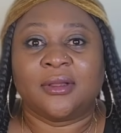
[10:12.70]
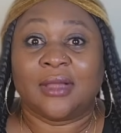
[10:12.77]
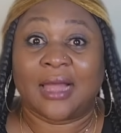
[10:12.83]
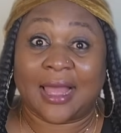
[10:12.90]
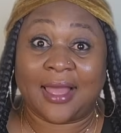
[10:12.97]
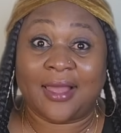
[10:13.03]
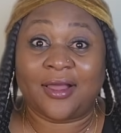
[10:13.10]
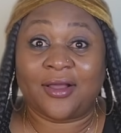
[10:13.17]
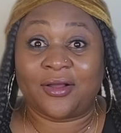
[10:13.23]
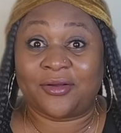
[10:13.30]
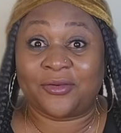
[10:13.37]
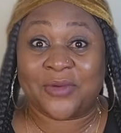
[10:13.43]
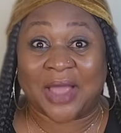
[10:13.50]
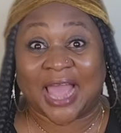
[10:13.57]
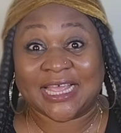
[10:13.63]
Huh?
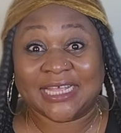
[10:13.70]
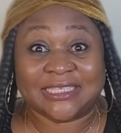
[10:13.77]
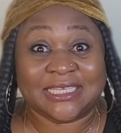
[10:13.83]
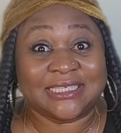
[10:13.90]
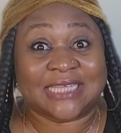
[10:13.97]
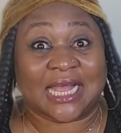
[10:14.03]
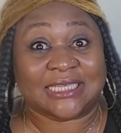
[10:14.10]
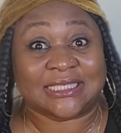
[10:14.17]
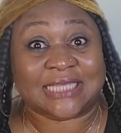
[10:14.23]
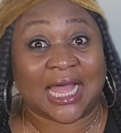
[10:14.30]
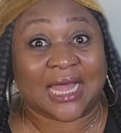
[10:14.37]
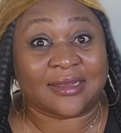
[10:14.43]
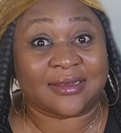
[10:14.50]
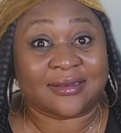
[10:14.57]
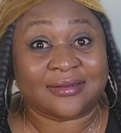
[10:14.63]
We are eating
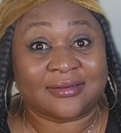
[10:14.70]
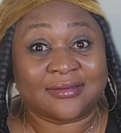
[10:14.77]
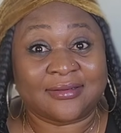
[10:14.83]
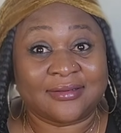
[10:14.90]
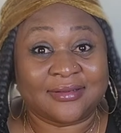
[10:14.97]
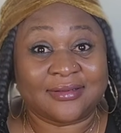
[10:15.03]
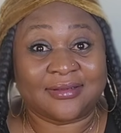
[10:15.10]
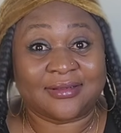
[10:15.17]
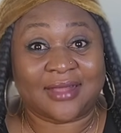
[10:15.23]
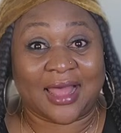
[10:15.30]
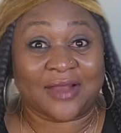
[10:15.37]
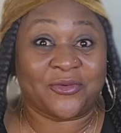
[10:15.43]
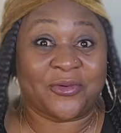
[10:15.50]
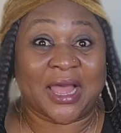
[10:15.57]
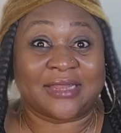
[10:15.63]
sansan.
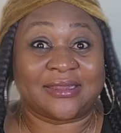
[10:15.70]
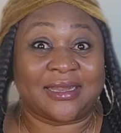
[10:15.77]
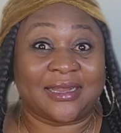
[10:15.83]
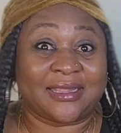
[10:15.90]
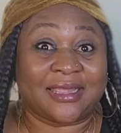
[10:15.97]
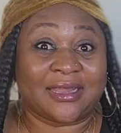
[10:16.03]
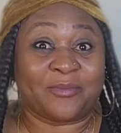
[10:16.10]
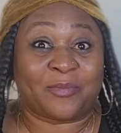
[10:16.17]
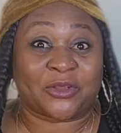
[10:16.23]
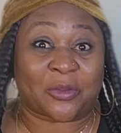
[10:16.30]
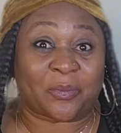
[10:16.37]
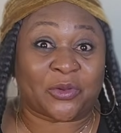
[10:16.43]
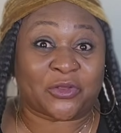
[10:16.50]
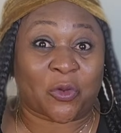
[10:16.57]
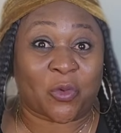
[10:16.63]
And we are drinking
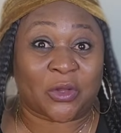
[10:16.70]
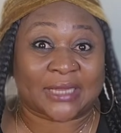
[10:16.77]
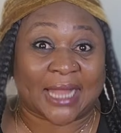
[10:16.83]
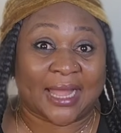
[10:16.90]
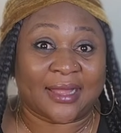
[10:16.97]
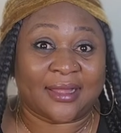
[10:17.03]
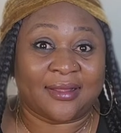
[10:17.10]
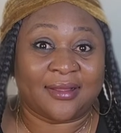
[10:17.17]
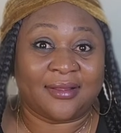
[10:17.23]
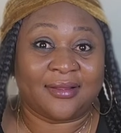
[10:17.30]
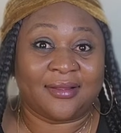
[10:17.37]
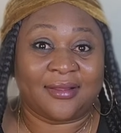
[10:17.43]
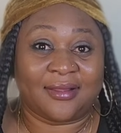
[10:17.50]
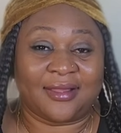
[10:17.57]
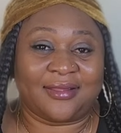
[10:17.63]
potopoto water.
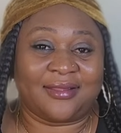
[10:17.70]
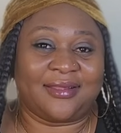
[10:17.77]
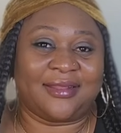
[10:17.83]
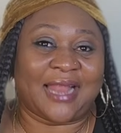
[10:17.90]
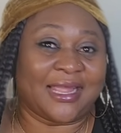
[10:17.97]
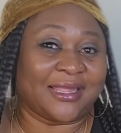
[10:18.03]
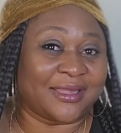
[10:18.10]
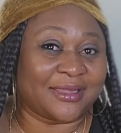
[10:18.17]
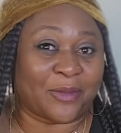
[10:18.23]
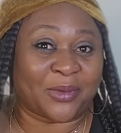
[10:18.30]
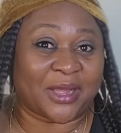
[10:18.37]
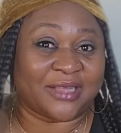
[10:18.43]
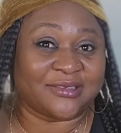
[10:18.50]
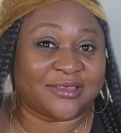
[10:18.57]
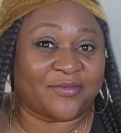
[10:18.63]
Like
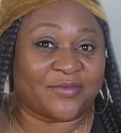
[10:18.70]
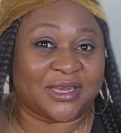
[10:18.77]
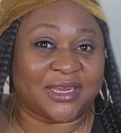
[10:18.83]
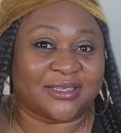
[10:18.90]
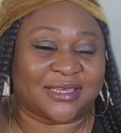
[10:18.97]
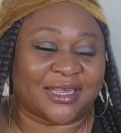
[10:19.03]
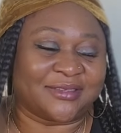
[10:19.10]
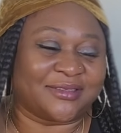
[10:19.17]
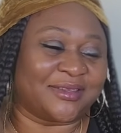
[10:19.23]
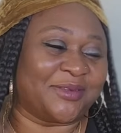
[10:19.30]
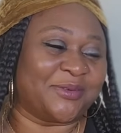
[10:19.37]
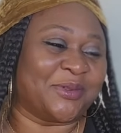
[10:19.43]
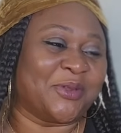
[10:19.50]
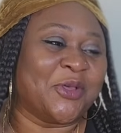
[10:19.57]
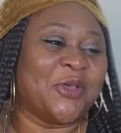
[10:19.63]
Nyabohanse villagers.
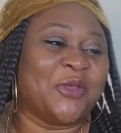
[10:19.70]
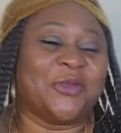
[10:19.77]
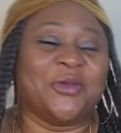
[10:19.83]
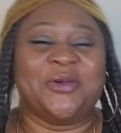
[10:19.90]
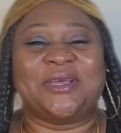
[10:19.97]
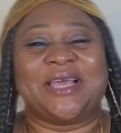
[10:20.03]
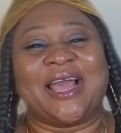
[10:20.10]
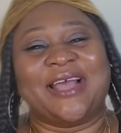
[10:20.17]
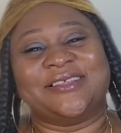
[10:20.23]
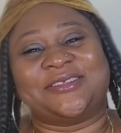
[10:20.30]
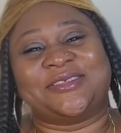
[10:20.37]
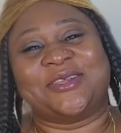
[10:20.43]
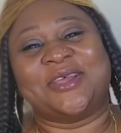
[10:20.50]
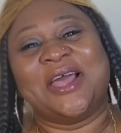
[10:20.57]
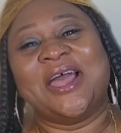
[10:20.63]
You
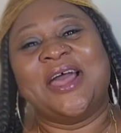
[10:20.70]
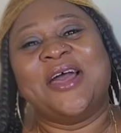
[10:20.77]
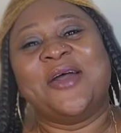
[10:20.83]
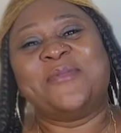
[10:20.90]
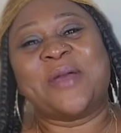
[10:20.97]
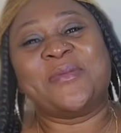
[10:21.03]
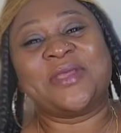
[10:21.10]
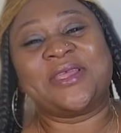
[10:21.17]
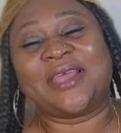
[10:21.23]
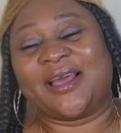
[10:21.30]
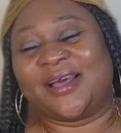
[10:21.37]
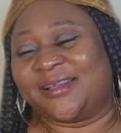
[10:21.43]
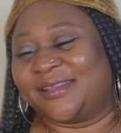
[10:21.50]
guys, baby